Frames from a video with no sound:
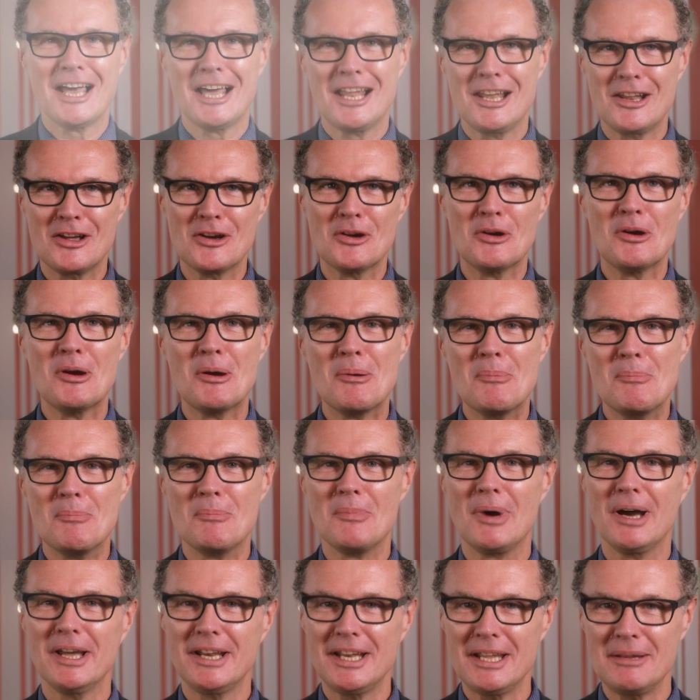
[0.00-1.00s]
Hello,
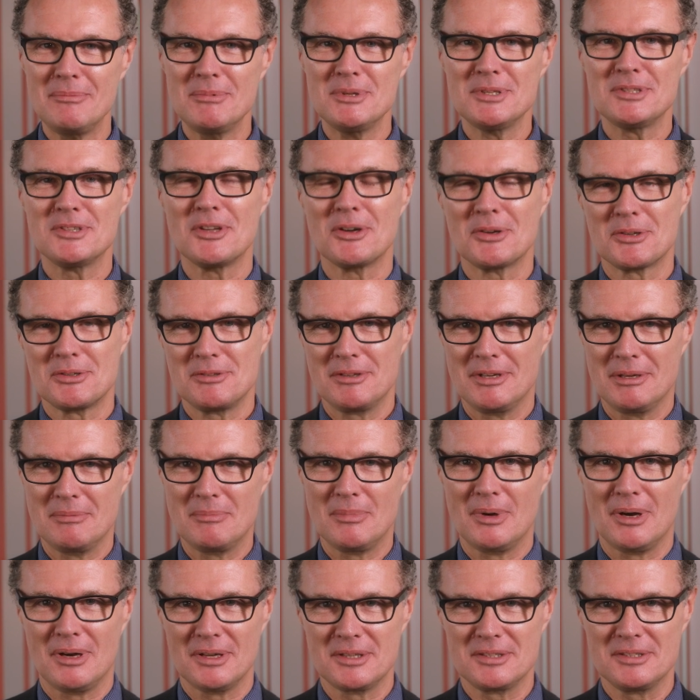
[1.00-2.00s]
my name is Dr
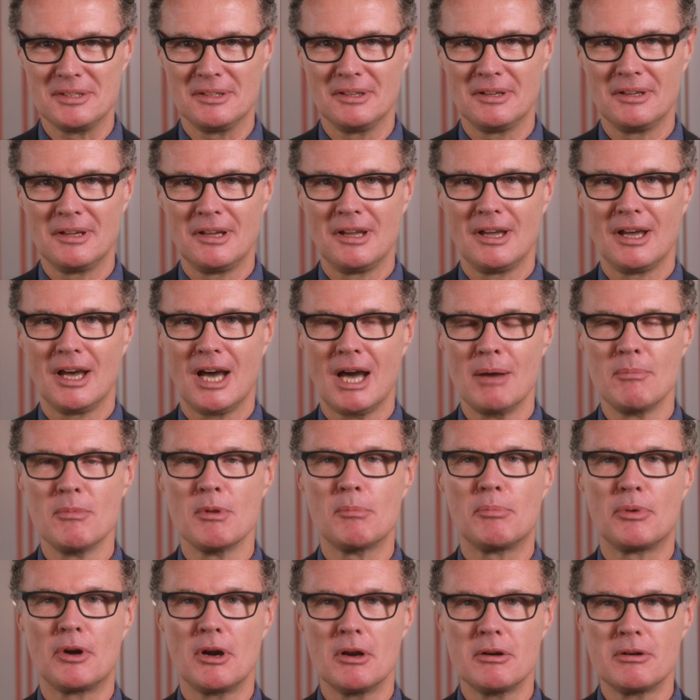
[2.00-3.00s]
Iain Barton. I'm
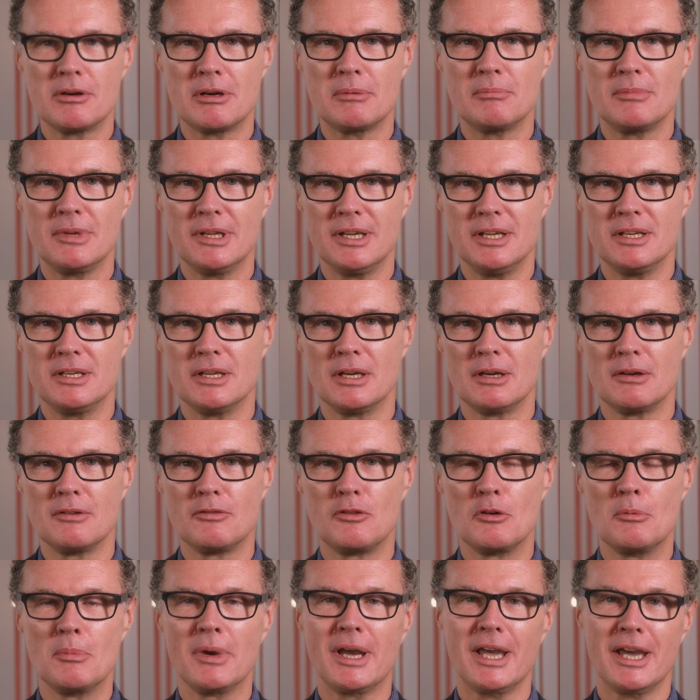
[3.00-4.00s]
the Programme Leader
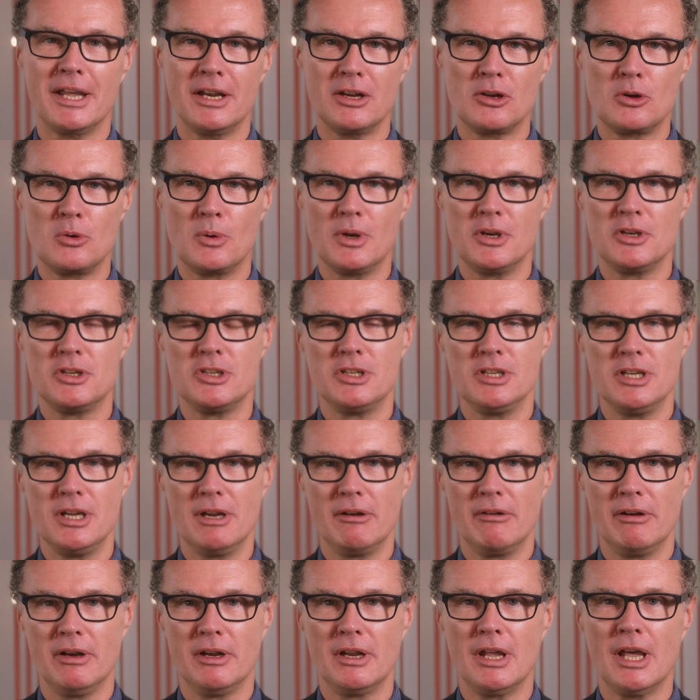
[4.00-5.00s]
for Mechanical
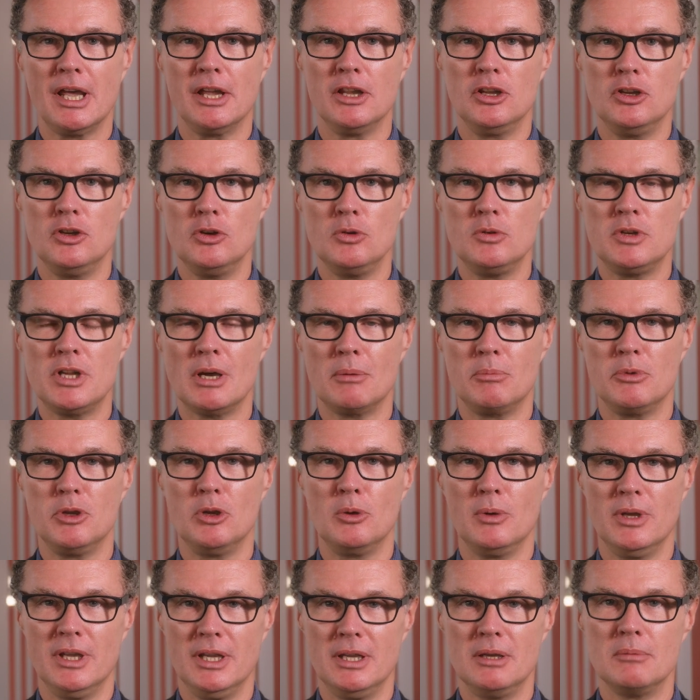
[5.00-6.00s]
Engineering at
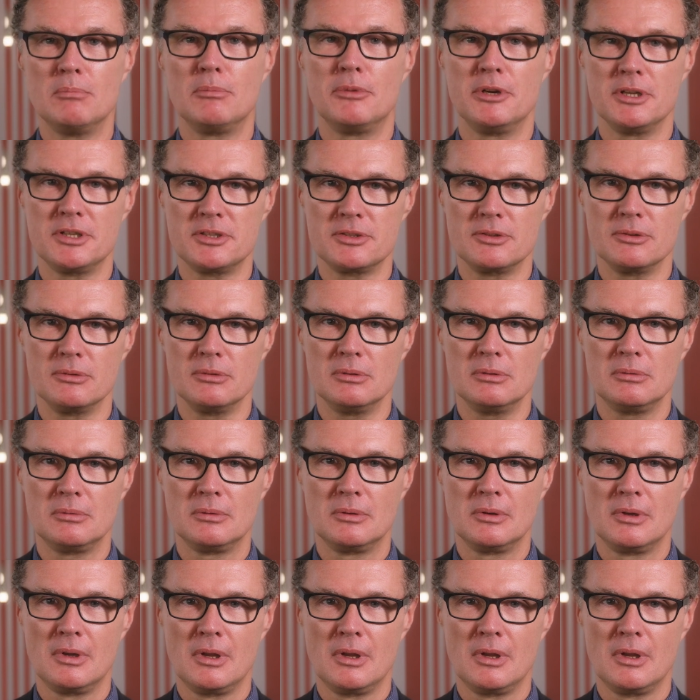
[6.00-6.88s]
UWE Bristol.